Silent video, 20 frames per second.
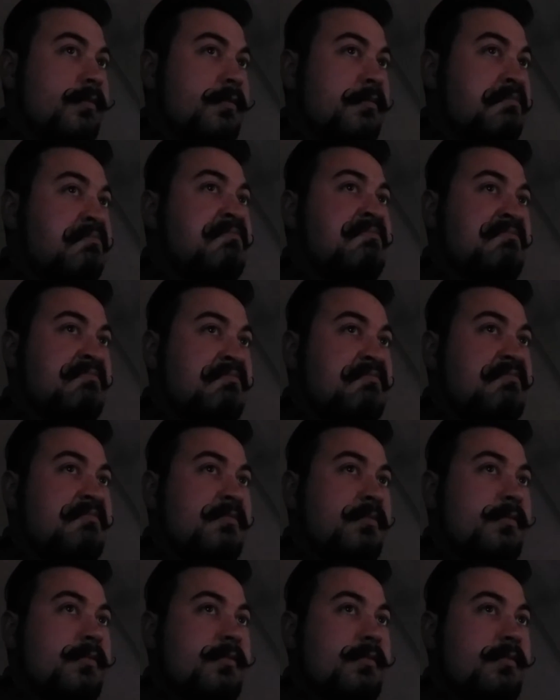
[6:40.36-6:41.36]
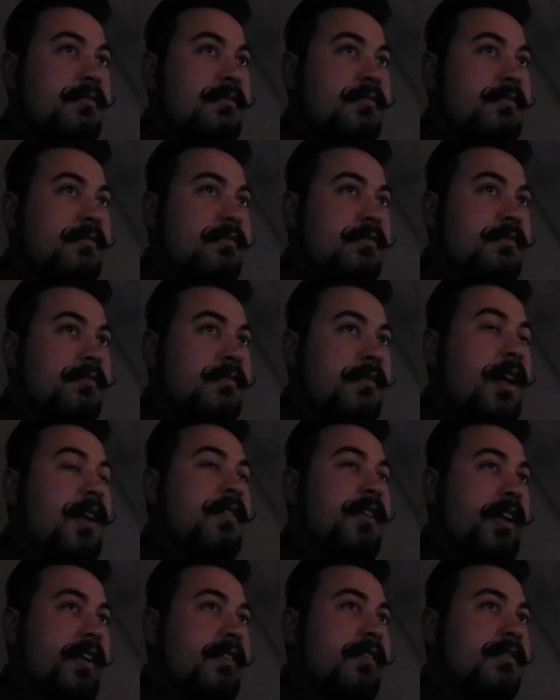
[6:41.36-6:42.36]
He likes not worrying about things. Oh,
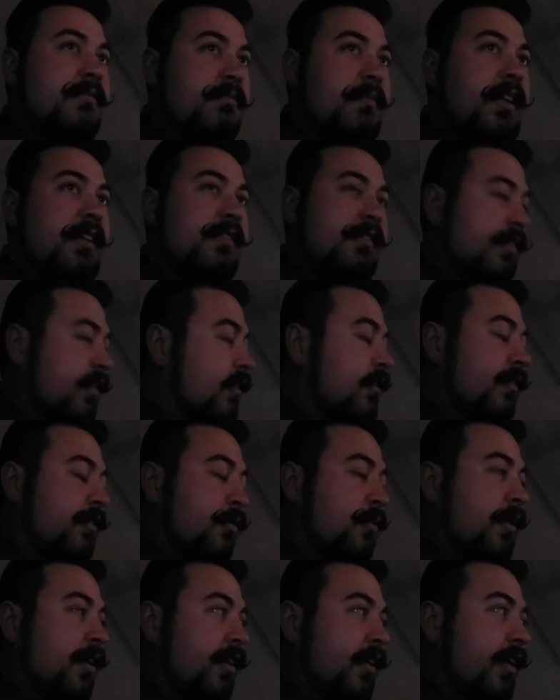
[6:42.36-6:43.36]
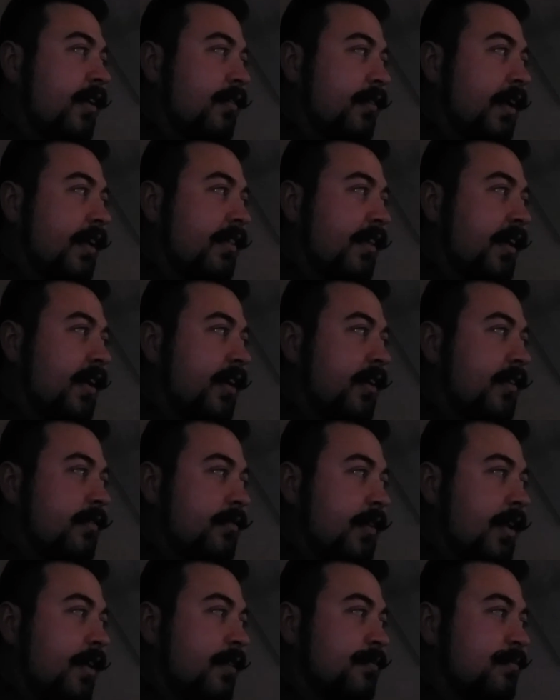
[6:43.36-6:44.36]
nice. That's that's where to live, I think.
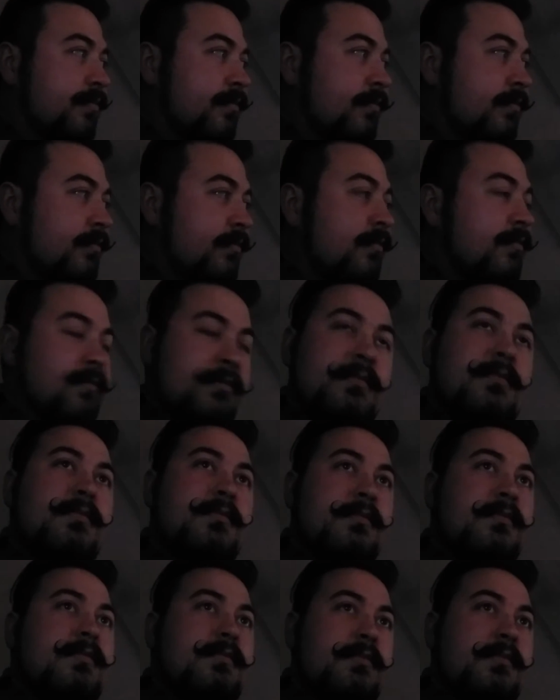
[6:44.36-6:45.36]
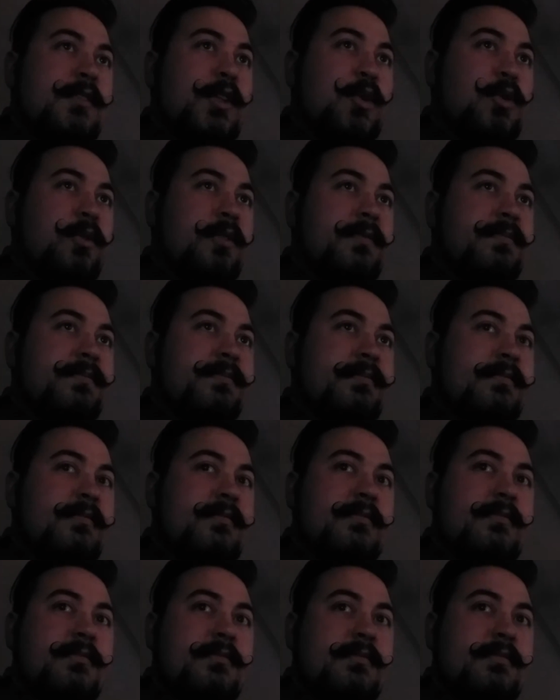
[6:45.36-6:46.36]
Yeah. Yeah. Cool.
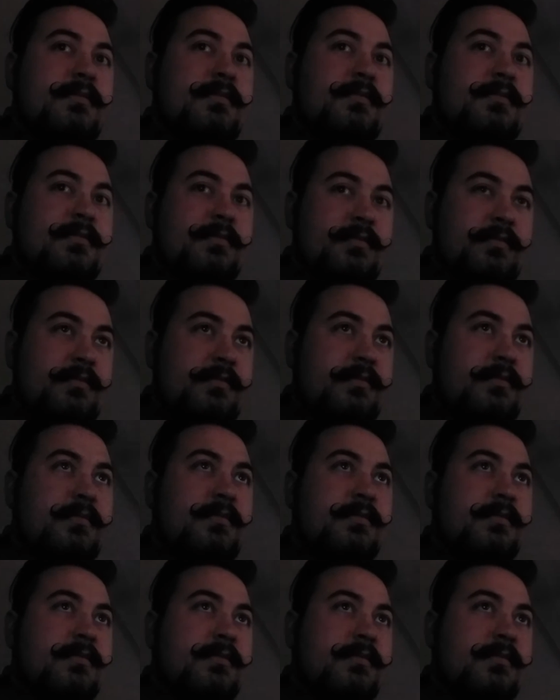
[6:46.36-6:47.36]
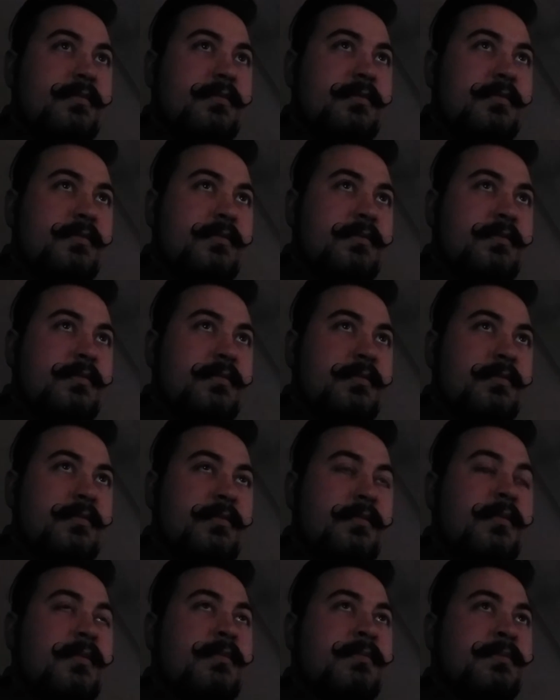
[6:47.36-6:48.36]
Yeah, you know.
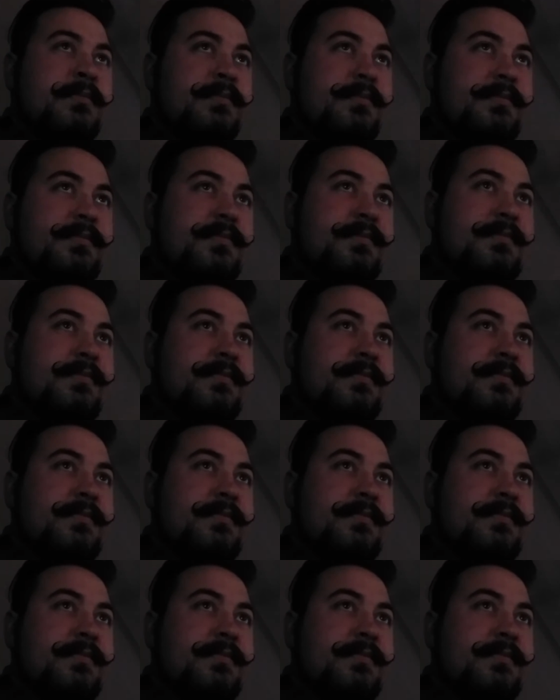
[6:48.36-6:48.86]
Hmm. Don't mm.